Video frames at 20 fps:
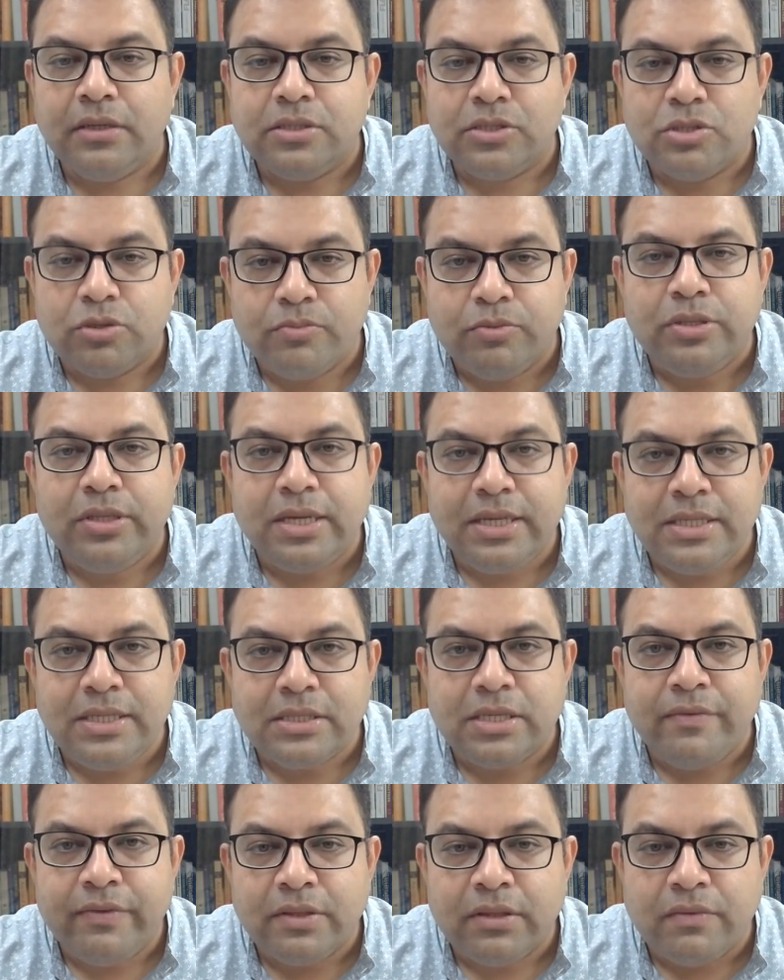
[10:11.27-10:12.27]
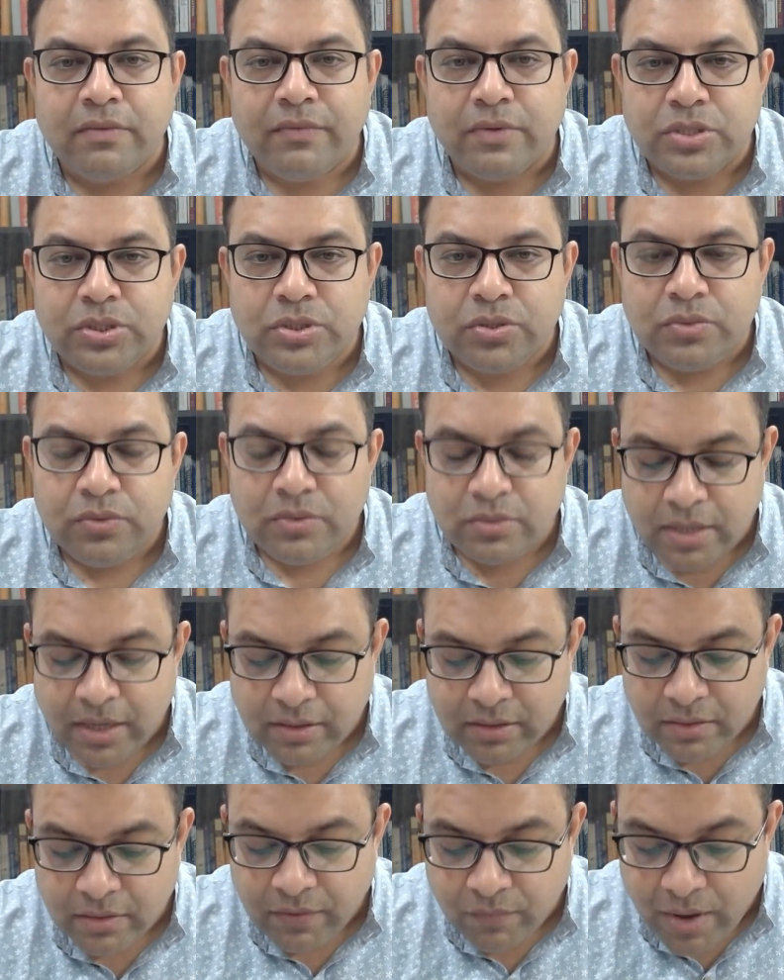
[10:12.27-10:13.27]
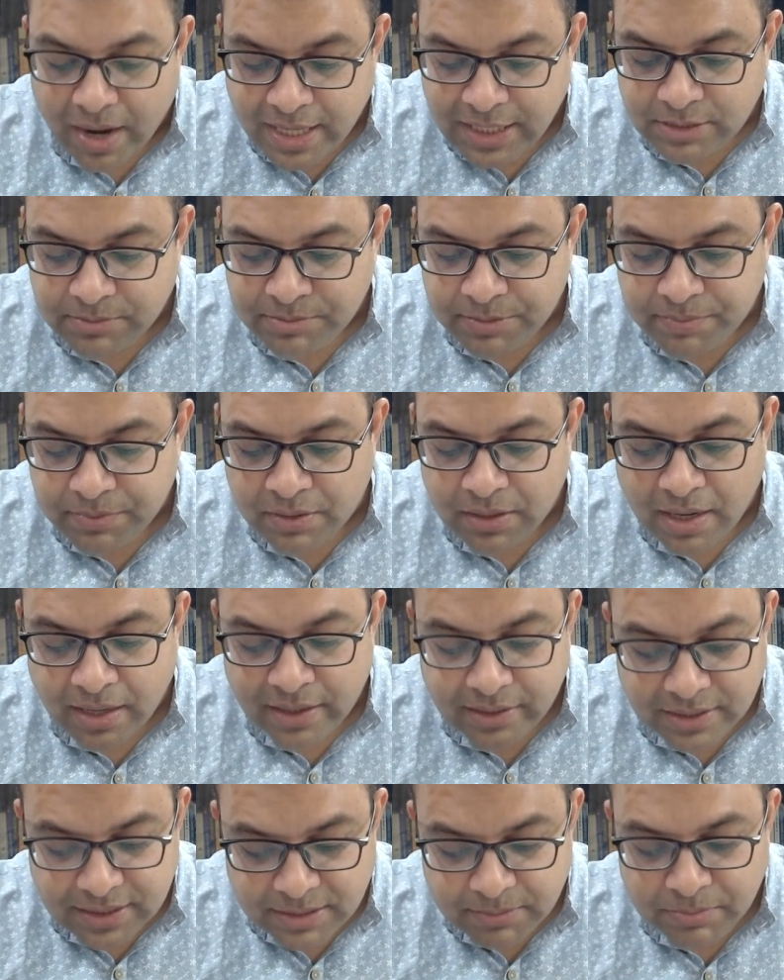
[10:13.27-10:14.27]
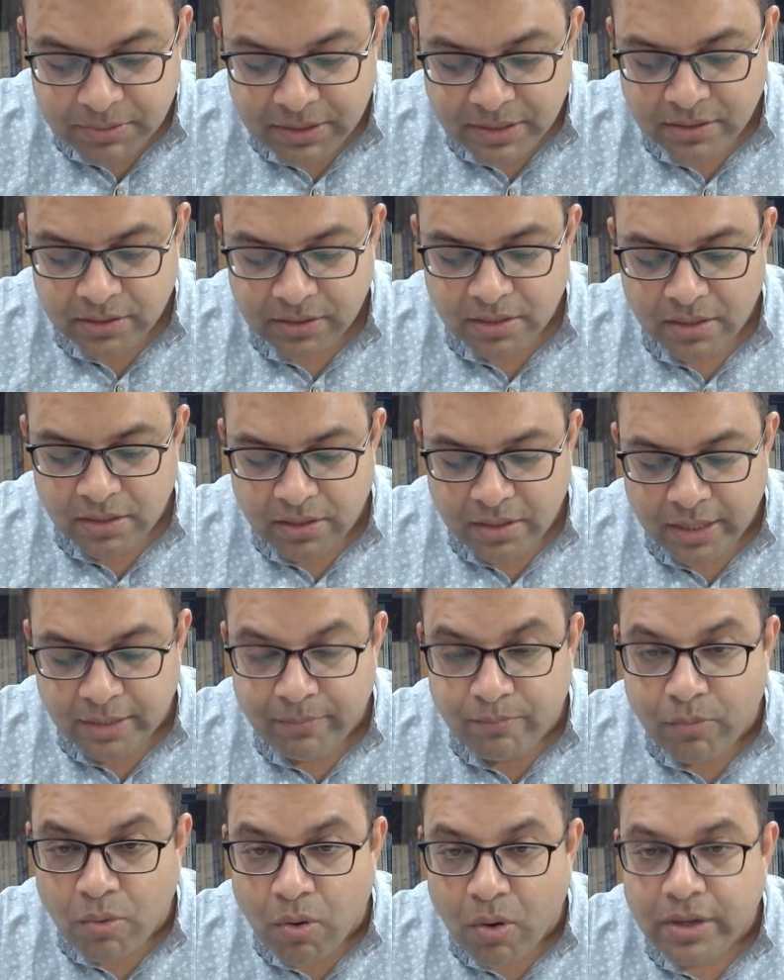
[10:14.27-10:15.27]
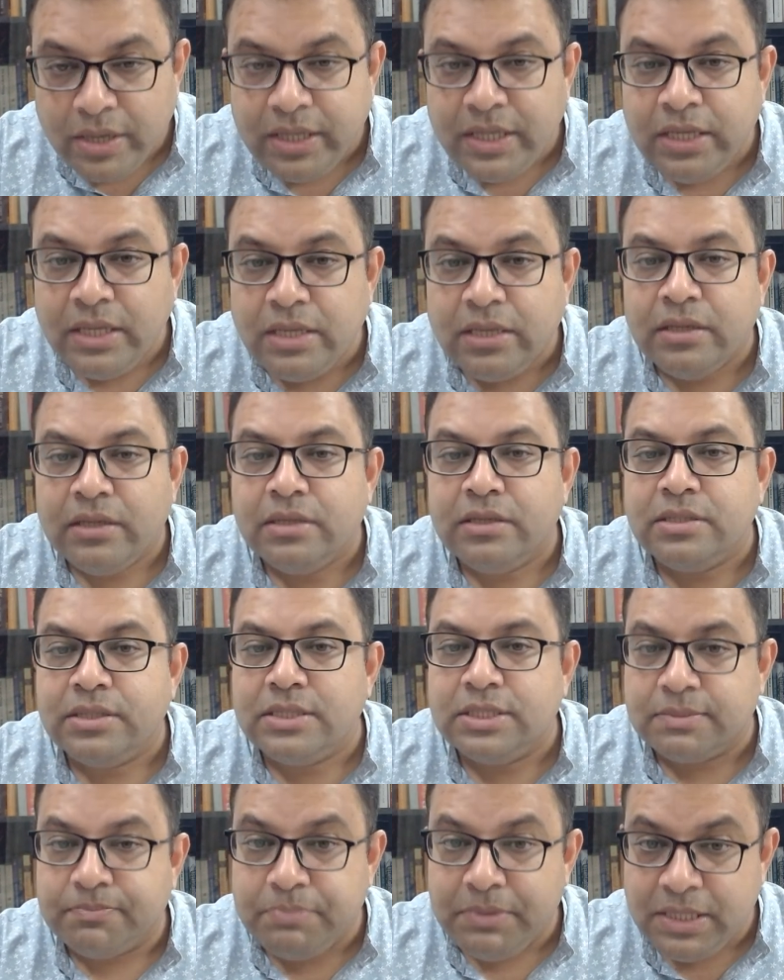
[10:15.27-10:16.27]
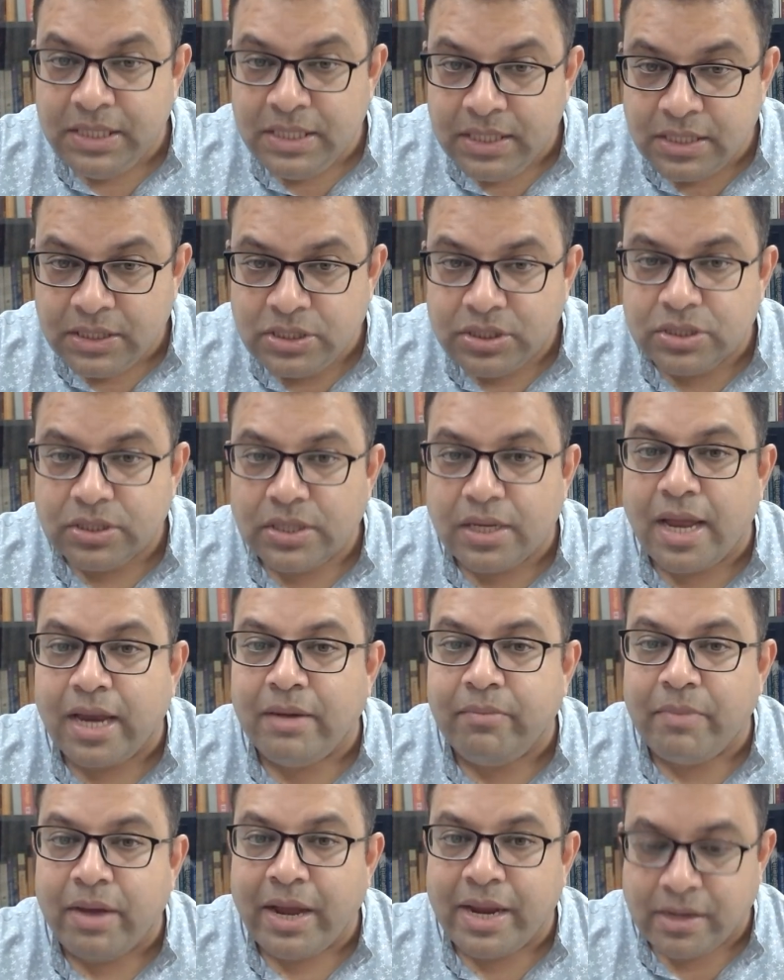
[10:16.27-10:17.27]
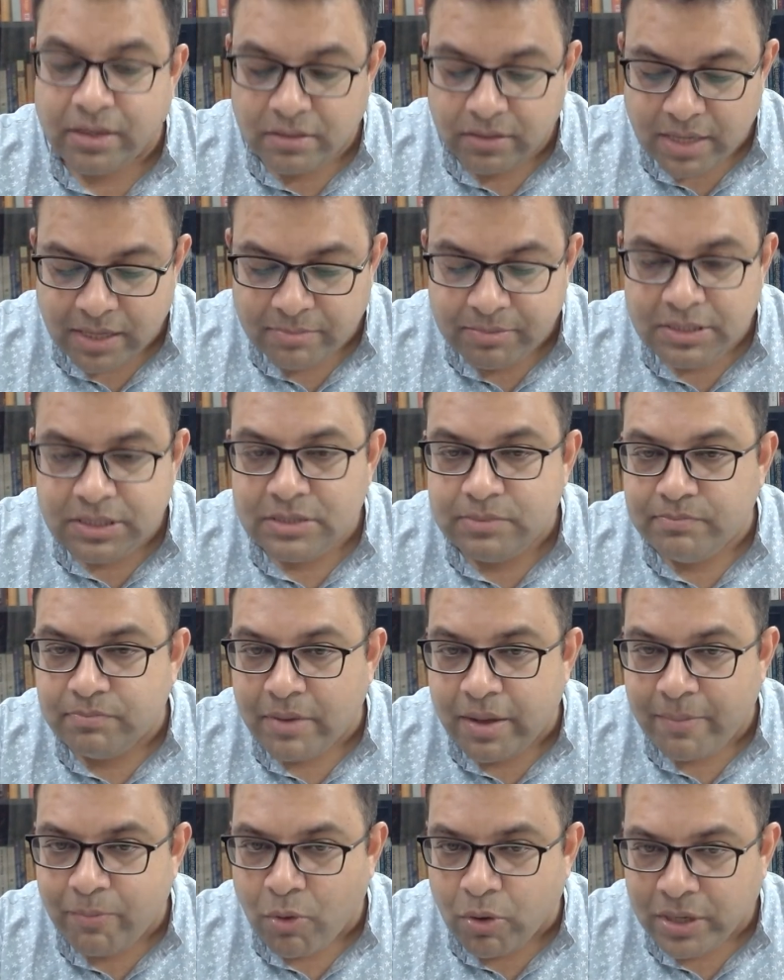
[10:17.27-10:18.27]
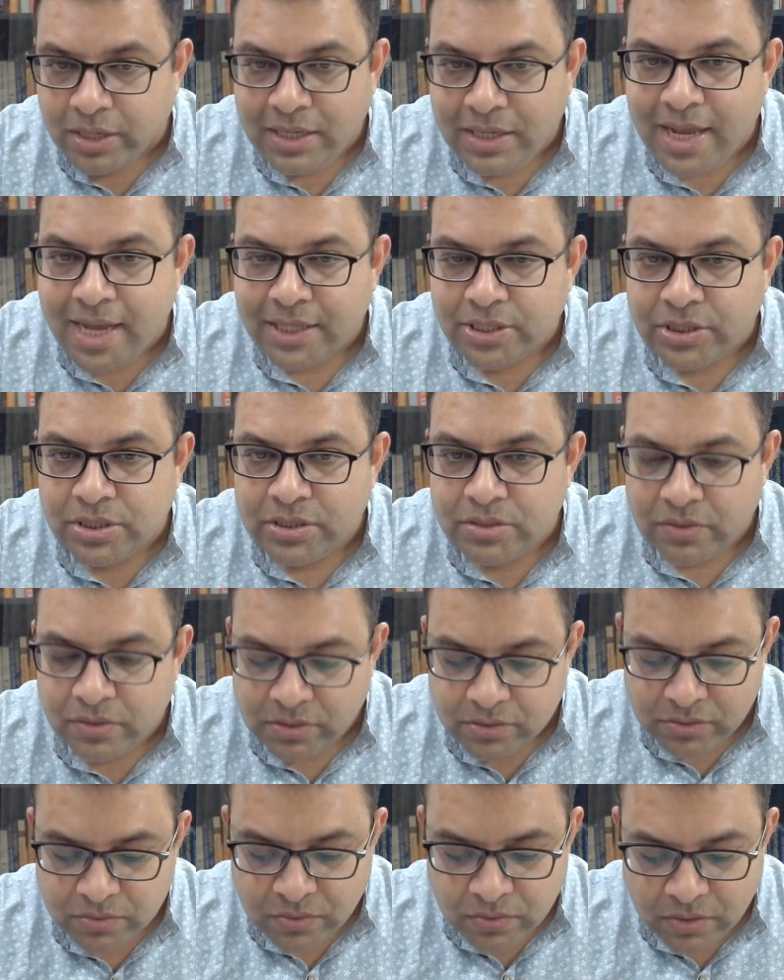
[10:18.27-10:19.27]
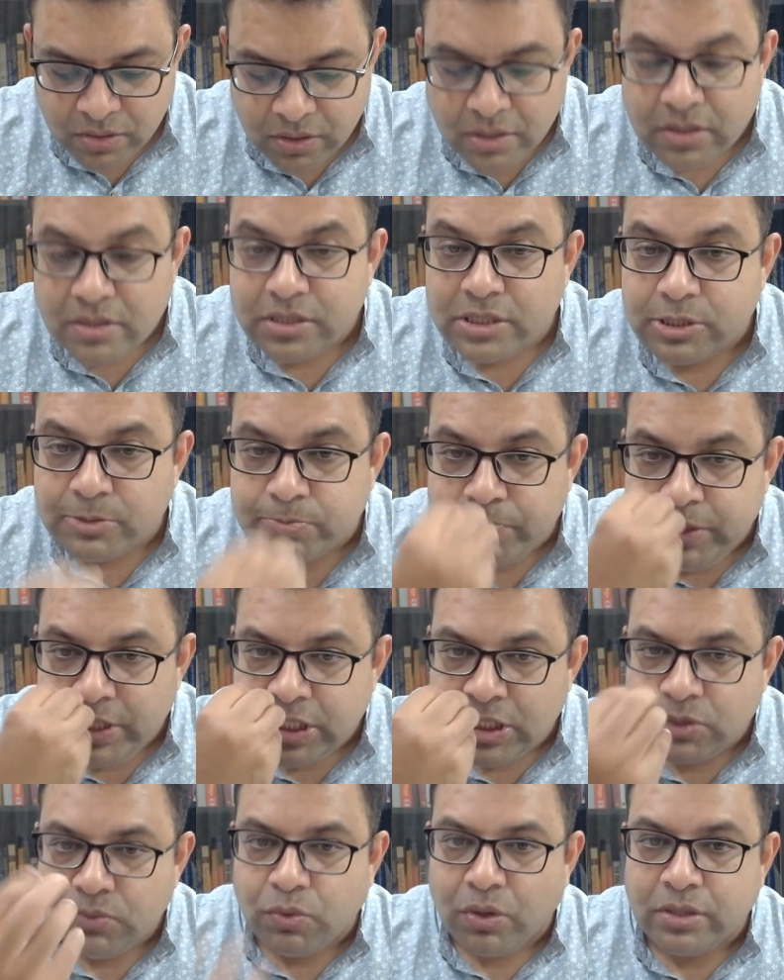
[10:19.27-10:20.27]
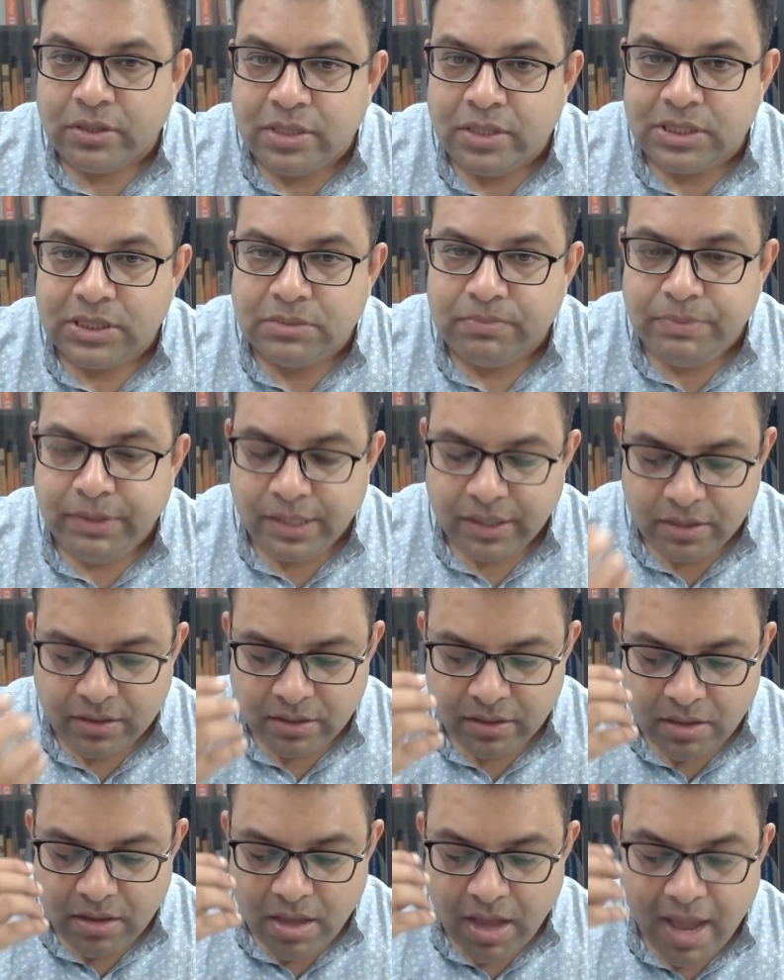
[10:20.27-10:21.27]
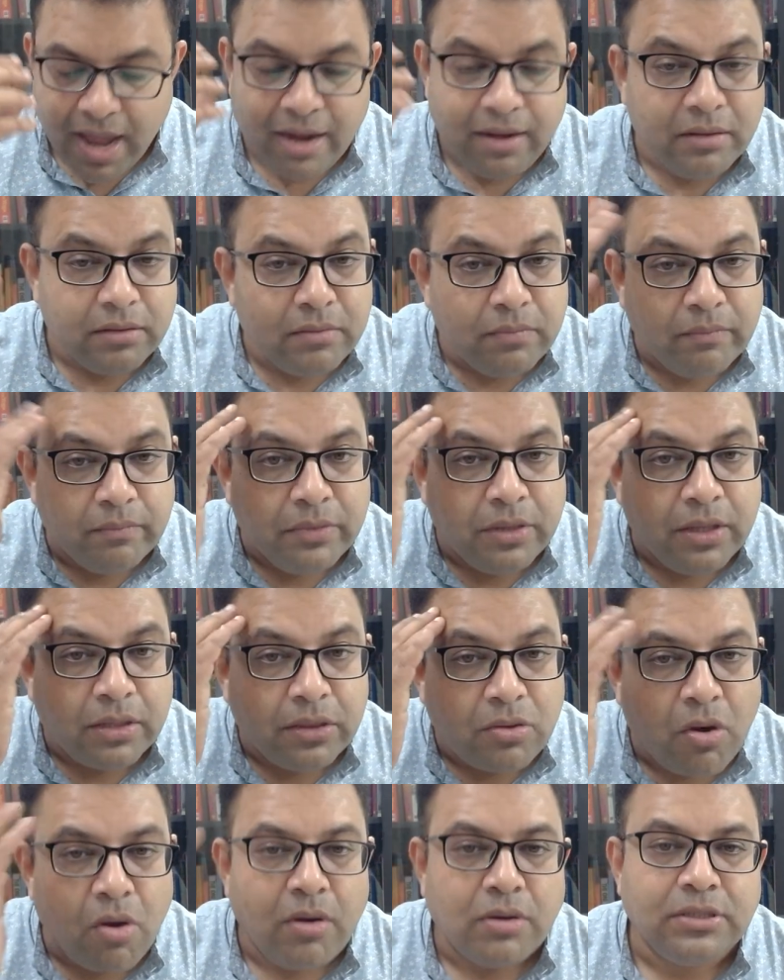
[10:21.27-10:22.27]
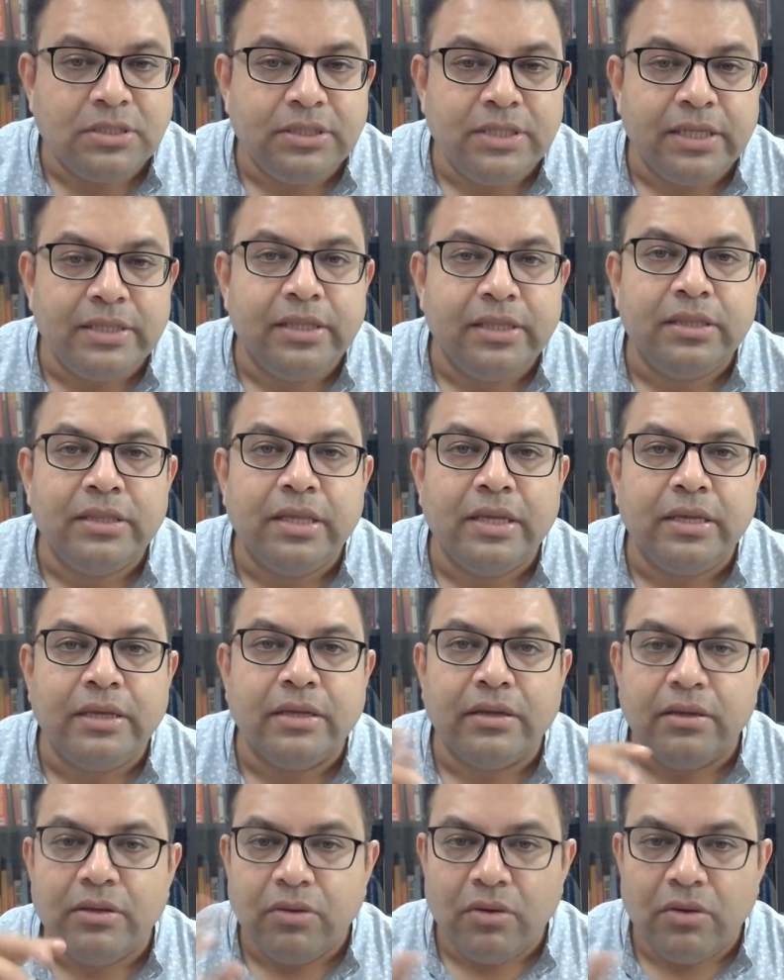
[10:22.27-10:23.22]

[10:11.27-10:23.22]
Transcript: So Buddha is giving the virtue that the wise people are disciplined in body, speech and mind. That means by bodily actions also, speech, what they speak and the thoughts that they think.